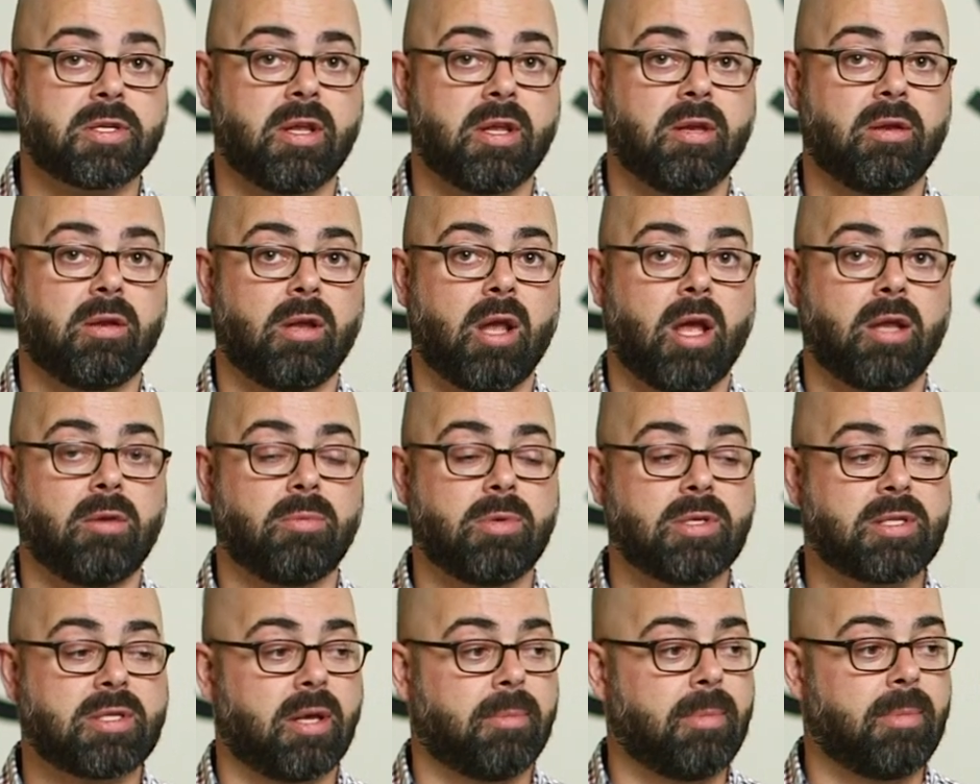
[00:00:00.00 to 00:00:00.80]
and
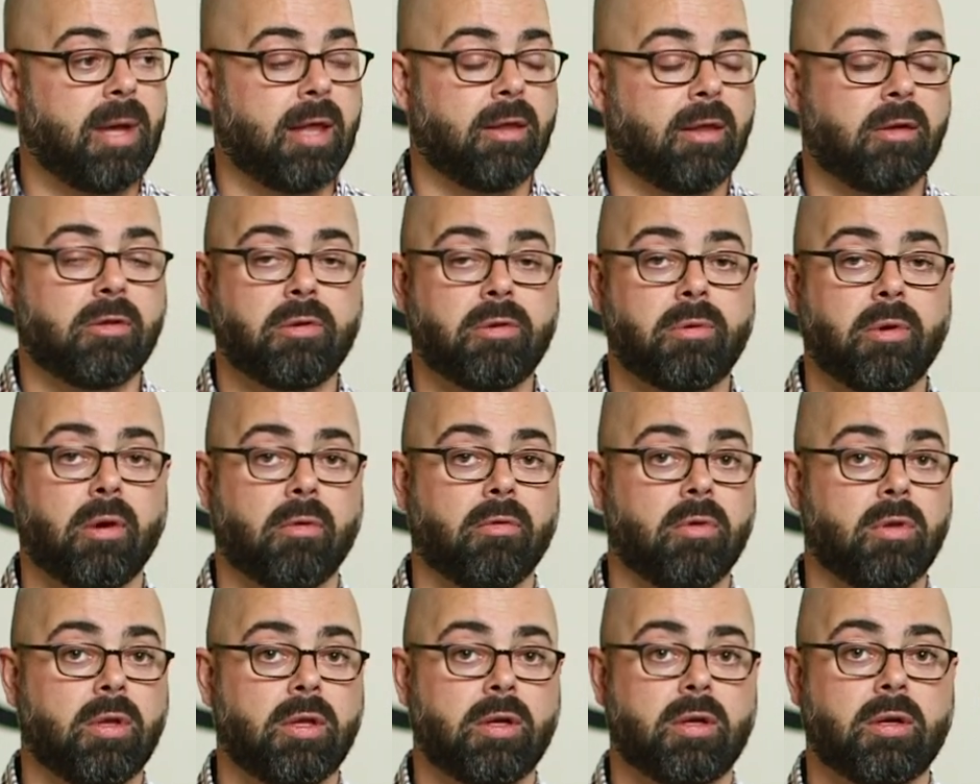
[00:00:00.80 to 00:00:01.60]
we said, man, they're doing a
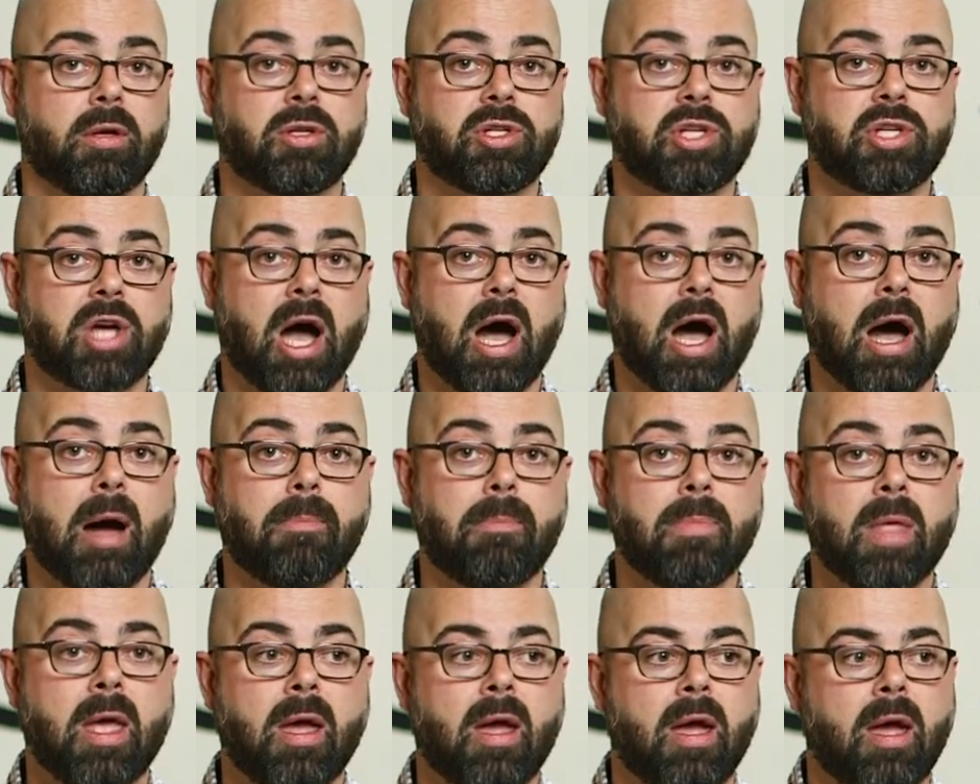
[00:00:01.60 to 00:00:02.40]
really good
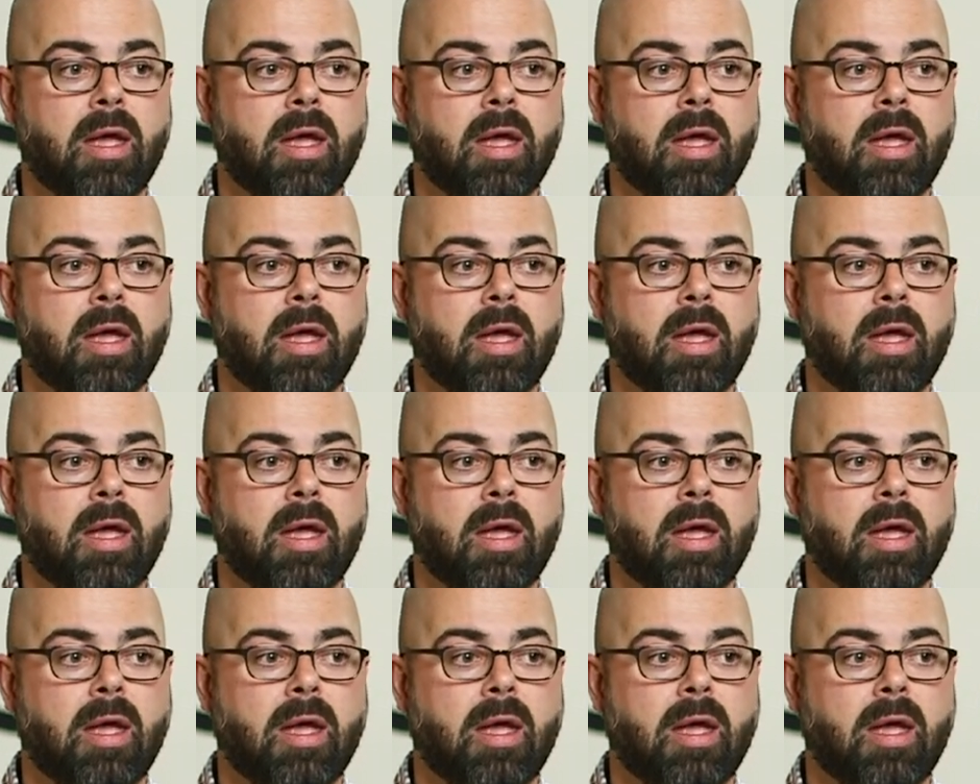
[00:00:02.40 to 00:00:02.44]
job.